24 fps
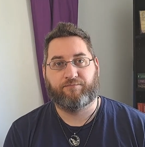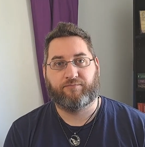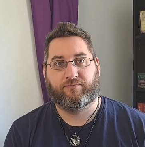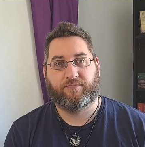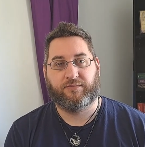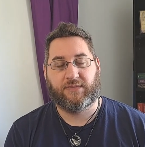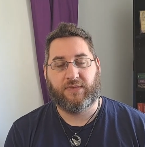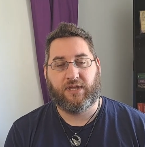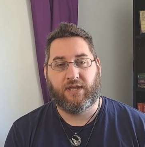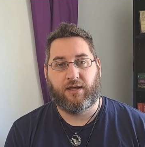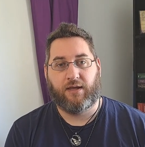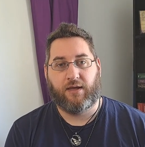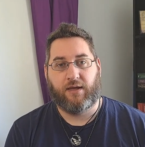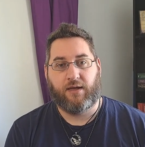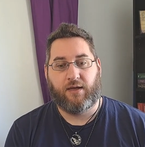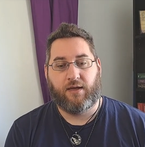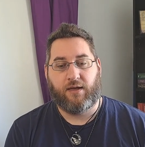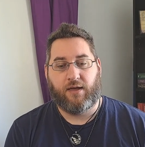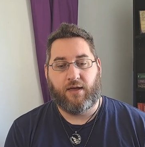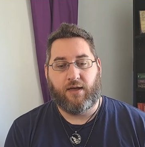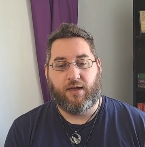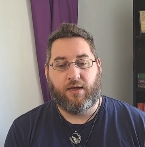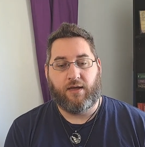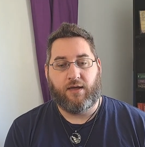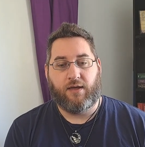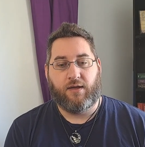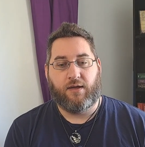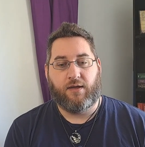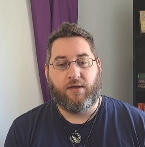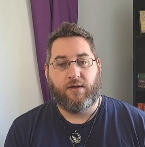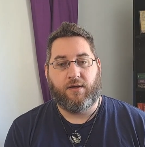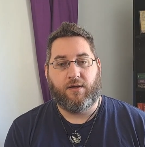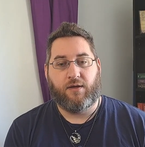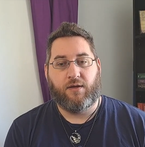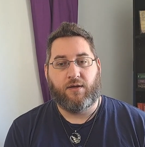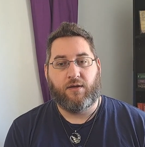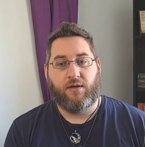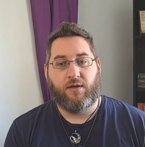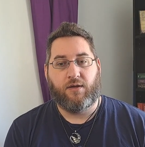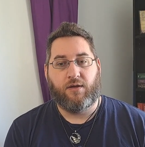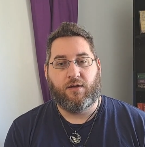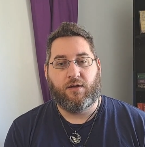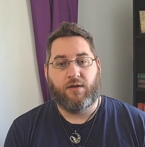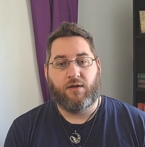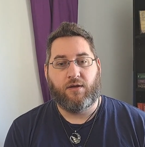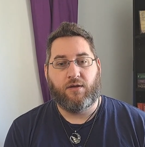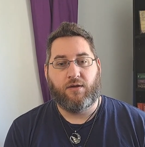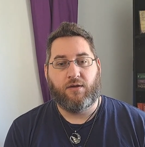
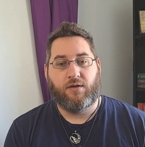Nobody speaks.